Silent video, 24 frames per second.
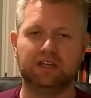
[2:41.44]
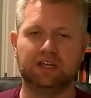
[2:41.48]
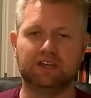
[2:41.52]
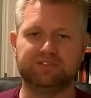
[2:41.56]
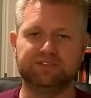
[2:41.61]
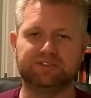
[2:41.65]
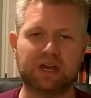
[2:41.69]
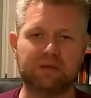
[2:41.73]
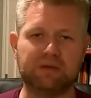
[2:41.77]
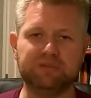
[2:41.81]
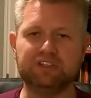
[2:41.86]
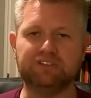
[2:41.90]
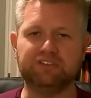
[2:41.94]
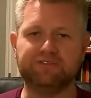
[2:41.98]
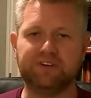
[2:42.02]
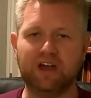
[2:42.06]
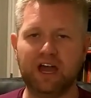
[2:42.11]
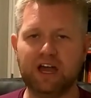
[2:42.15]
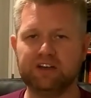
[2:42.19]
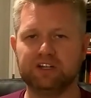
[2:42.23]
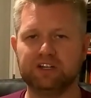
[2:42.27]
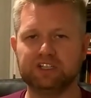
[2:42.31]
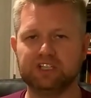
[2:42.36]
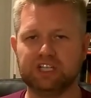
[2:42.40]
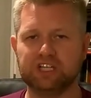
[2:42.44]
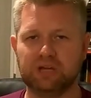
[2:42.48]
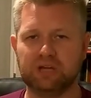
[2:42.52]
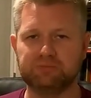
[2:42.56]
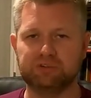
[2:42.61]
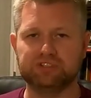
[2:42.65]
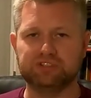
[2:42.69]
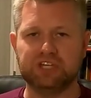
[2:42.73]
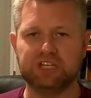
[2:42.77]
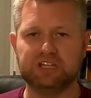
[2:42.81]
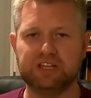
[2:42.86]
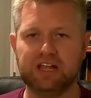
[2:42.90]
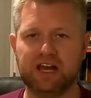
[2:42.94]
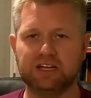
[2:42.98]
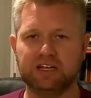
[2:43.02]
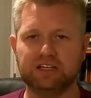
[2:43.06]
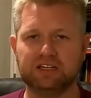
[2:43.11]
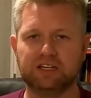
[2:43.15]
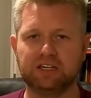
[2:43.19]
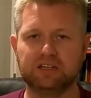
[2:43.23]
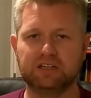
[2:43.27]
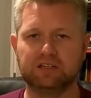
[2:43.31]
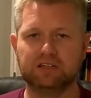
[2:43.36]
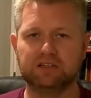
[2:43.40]
If that means firing John
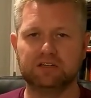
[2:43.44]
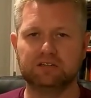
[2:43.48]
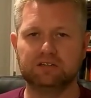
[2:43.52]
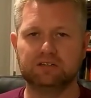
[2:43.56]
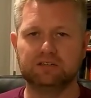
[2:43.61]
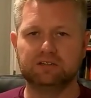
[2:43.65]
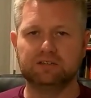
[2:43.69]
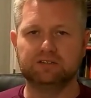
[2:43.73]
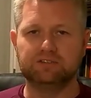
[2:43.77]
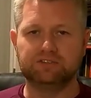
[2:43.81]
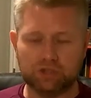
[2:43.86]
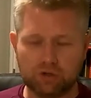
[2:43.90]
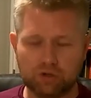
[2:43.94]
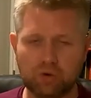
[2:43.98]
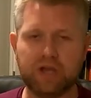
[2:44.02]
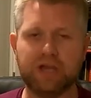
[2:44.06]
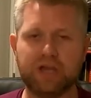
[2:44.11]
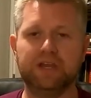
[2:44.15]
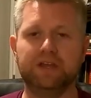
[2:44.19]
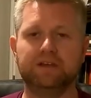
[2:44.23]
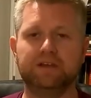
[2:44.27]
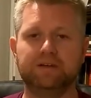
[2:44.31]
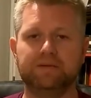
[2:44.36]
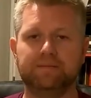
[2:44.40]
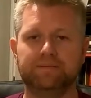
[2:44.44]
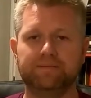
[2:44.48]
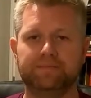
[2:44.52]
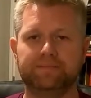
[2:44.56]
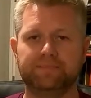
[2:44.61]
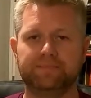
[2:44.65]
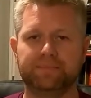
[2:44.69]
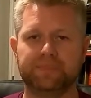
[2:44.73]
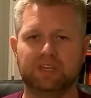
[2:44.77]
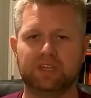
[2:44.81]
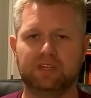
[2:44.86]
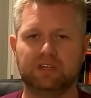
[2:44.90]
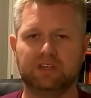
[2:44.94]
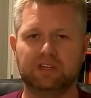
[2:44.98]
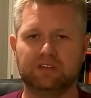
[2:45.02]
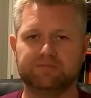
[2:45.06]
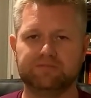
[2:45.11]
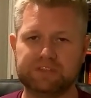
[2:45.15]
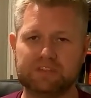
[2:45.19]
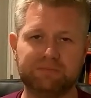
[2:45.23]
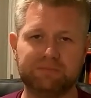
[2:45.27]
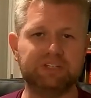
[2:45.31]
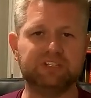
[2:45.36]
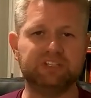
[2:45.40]
Mozeliak, do it.
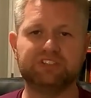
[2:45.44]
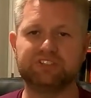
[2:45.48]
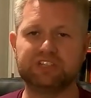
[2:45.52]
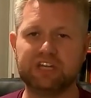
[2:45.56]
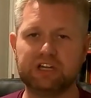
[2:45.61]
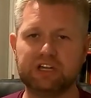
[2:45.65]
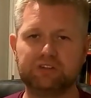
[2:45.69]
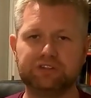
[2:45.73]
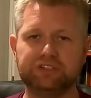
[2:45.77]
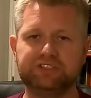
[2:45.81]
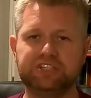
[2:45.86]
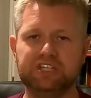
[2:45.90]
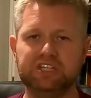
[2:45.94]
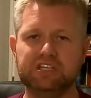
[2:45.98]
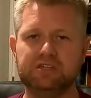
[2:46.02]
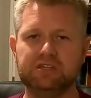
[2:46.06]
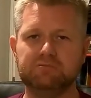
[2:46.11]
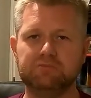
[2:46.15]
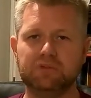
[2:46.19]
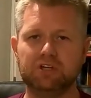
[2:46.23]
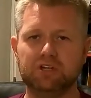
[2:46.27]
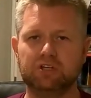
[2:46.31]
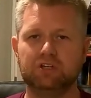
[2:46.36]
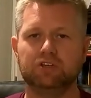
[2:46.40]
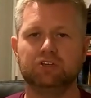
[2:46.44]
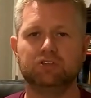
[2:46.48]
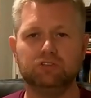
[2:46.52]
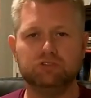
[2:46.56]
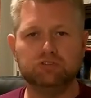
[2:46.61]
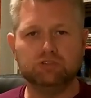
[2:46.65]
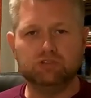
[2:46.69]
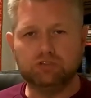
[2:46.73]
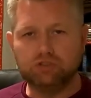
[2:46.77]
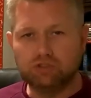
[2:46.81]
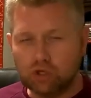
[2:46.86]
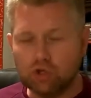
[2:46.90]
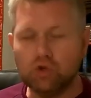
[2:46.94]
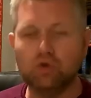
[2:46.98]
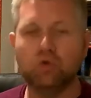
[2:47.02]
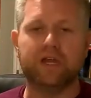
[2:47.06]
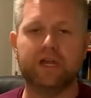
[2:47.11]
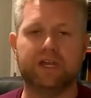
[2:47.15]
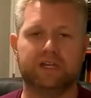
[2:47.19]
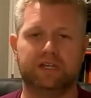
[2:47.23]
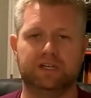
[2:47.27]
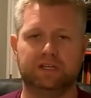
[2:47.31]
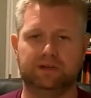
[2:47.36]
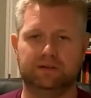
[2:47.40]
If that means selling the team, do
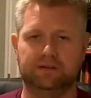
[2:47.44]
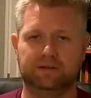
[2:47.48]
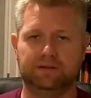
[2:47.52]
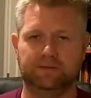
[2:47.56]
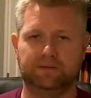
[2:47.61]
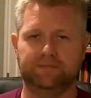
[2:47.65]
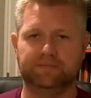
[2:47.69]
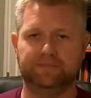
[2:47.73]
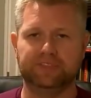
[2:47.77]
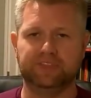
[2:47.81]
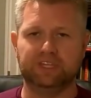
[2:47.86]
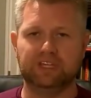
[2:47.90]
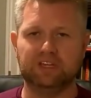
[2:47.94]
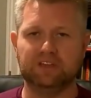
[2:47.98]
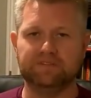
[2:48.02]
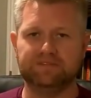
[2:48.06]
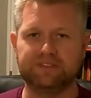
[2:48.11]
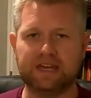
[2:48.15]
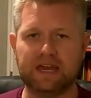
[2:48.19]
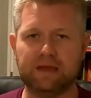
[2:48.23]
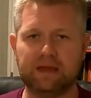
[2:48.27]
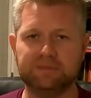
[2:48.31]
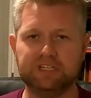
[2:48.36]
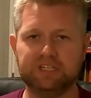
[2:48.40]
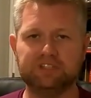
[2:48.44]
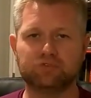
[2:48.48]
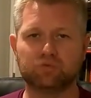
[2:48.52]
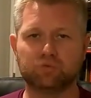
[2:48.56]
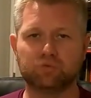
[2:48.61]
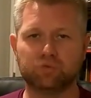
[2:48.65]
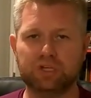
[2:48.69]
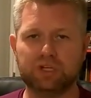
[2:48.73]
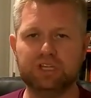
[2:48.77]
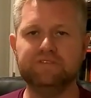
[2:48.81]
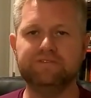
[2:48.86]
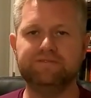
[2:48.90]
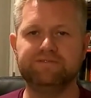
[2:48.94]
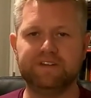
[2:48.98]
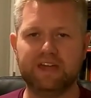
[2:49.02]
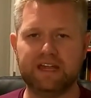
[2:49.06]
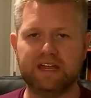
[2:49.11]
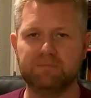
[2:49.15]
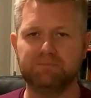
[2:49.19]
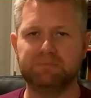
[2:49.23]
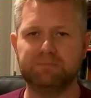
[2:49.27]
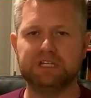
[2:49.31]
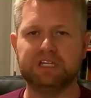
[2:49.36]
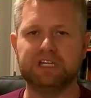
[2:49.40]
it. If that means
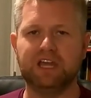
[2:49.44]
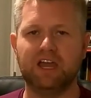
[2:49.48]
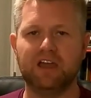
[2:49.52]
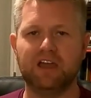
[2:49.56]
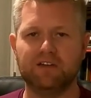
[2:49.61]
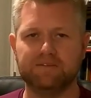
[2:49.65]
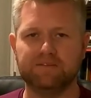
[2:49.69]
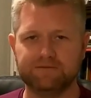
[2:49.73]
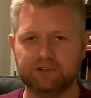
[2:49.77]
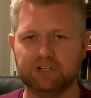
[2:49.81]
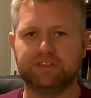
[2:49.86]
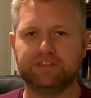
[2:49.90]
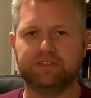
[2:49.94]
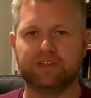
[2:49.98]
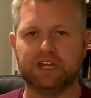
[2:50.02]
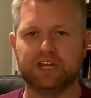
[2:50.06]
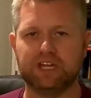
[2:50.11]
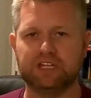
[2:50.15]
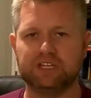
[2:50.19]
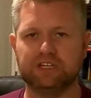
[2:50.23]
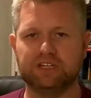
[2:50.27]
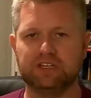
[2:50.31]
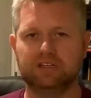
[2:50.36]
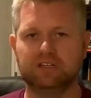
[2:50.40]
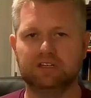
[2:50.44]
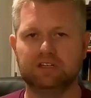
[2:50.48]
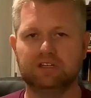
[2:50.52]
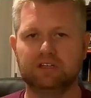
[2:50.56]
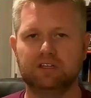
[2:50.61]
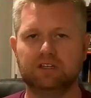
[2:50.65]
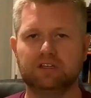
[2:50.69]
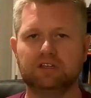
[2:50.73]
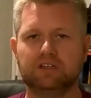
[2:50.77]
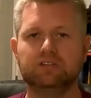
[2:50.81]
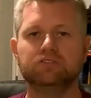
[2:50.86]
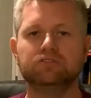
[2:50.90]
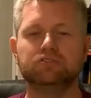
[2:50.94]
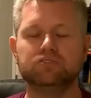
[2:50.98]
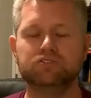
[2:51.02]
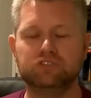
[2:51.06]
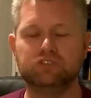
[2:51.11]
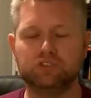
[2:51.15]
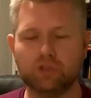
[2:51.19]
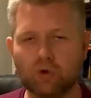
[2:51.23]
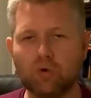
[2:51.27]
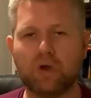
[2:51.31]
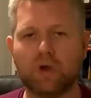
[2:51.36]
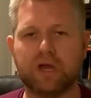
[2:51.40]
revamping everything,
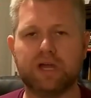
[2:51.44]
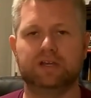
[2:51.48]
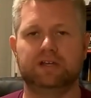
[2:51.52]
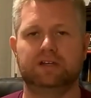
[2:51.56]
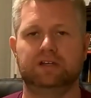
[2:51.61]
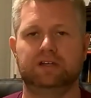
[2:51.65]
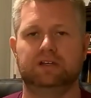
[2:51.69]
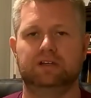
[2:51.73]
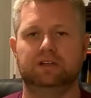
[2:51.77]
do it.